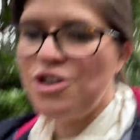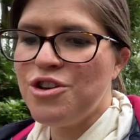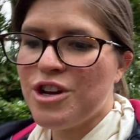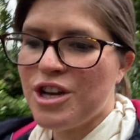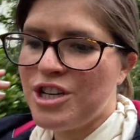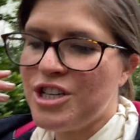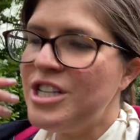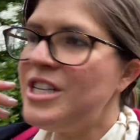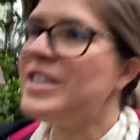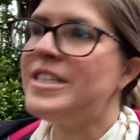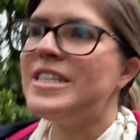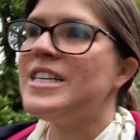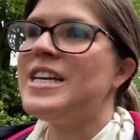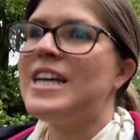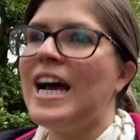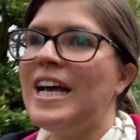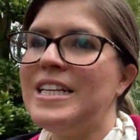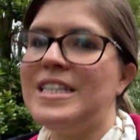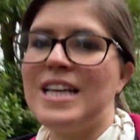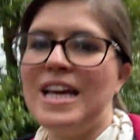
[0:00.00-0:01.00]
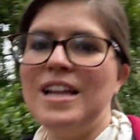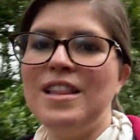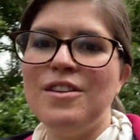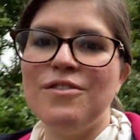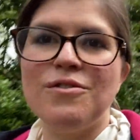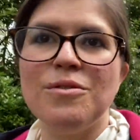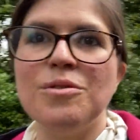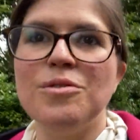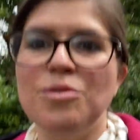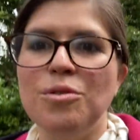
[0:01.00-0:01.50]
can't see anything
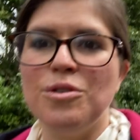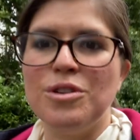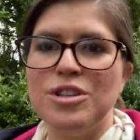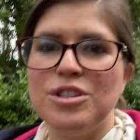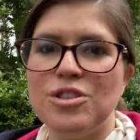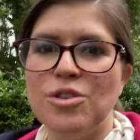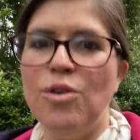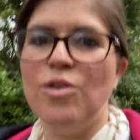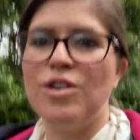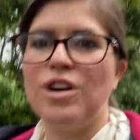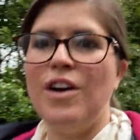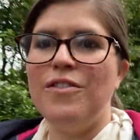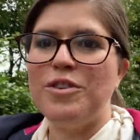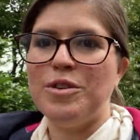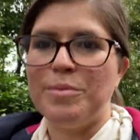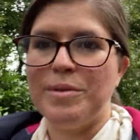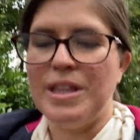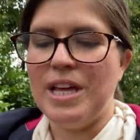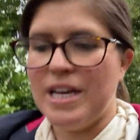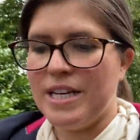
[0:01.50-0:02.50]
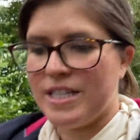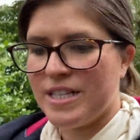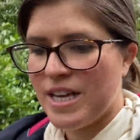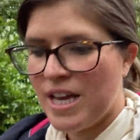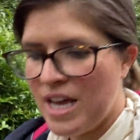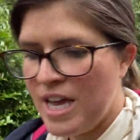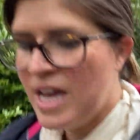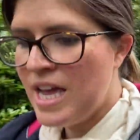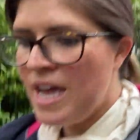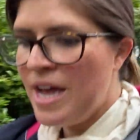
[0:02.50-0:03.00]
from the road because it's all covered with this.
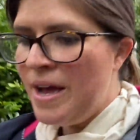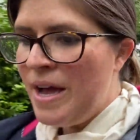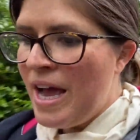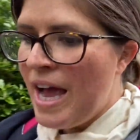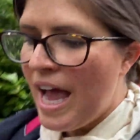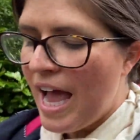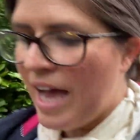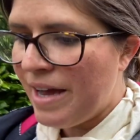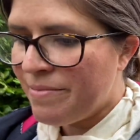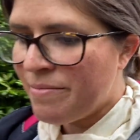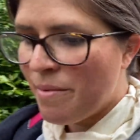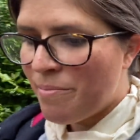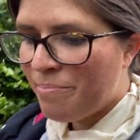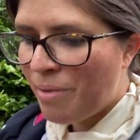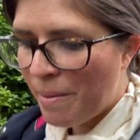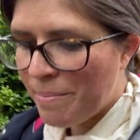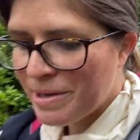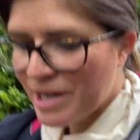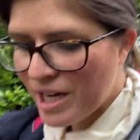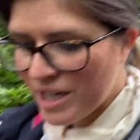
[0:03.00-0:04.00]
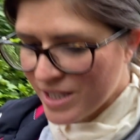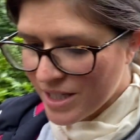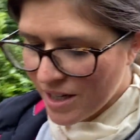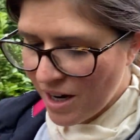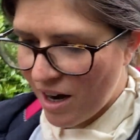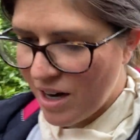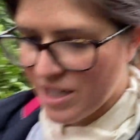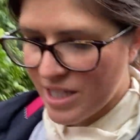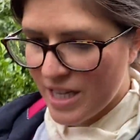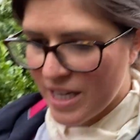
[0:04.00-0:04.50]
But because the
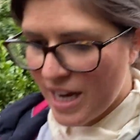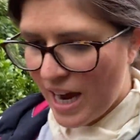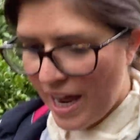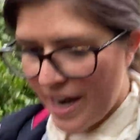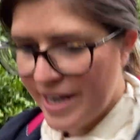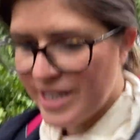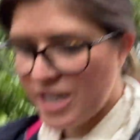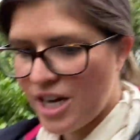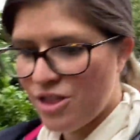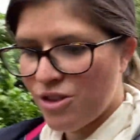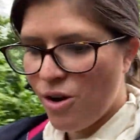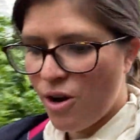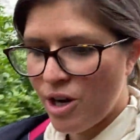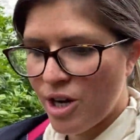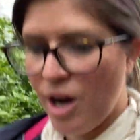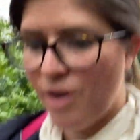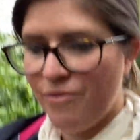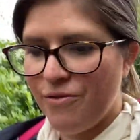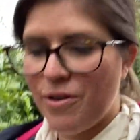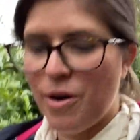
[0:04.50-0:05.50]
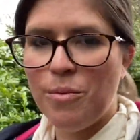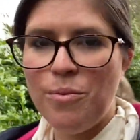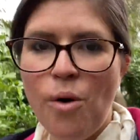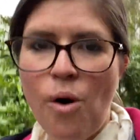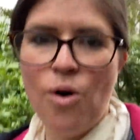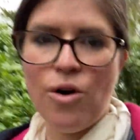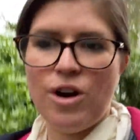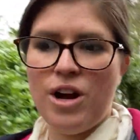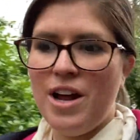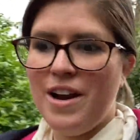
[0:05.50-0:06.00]
car's in the garage, I thought I'd come for a
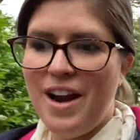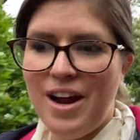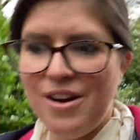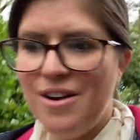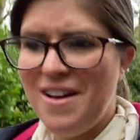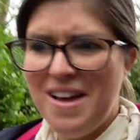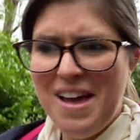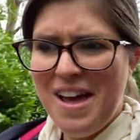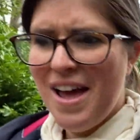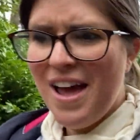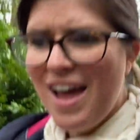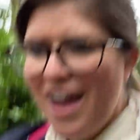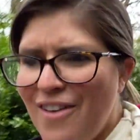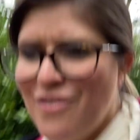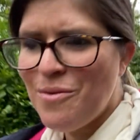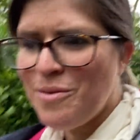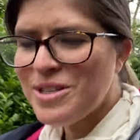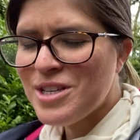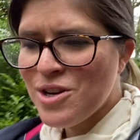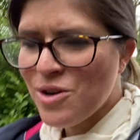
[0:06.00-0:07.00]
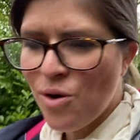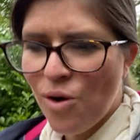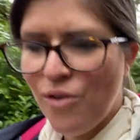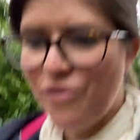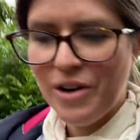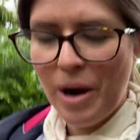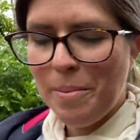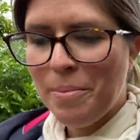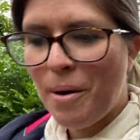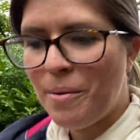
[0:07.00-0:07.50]
walk. Now, if it wasn't
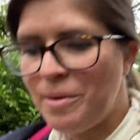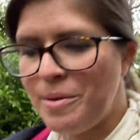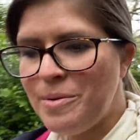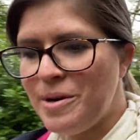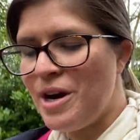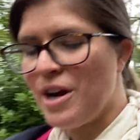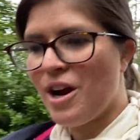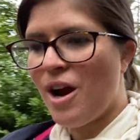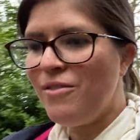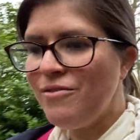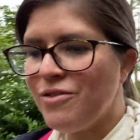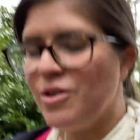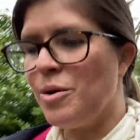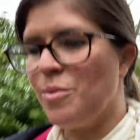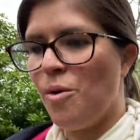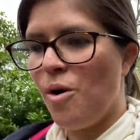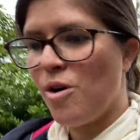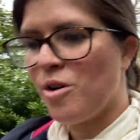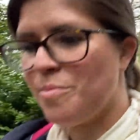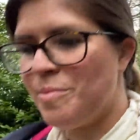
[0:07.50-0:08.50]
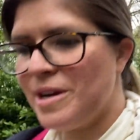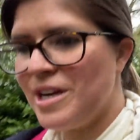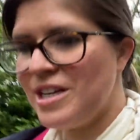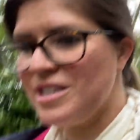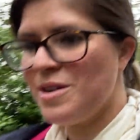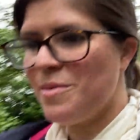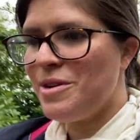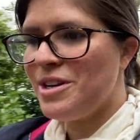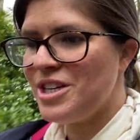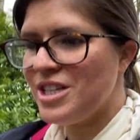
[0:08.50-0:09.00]
COVID, I probably wouldn't have come for a walk because
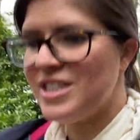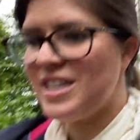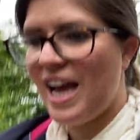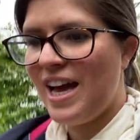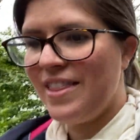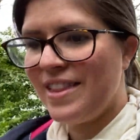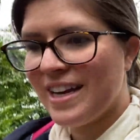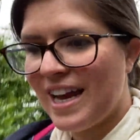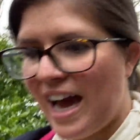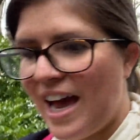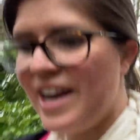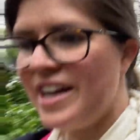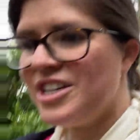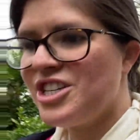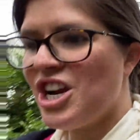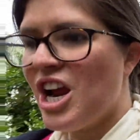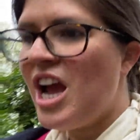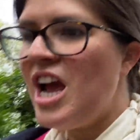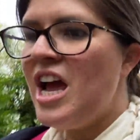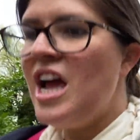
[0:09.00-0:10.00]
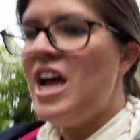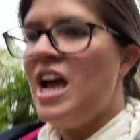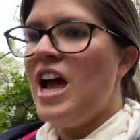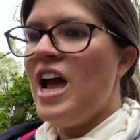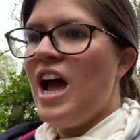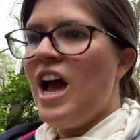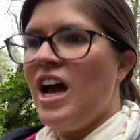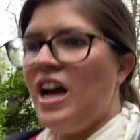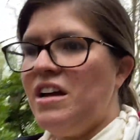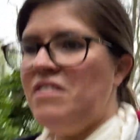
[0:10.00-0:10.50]
I would have just sat in the garage,
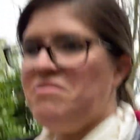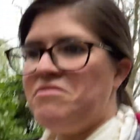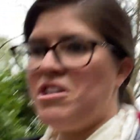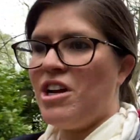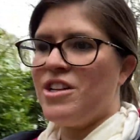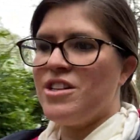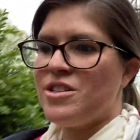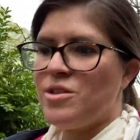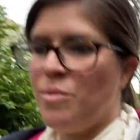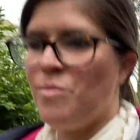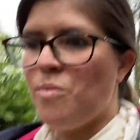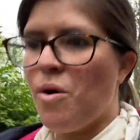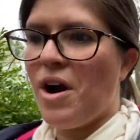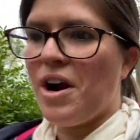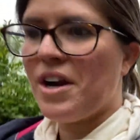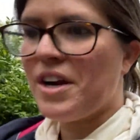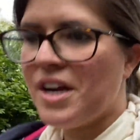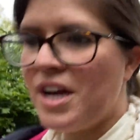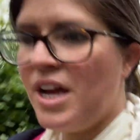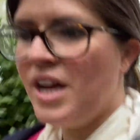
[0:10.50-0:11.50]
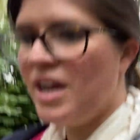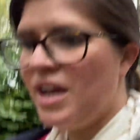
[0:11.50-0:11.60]
done some work,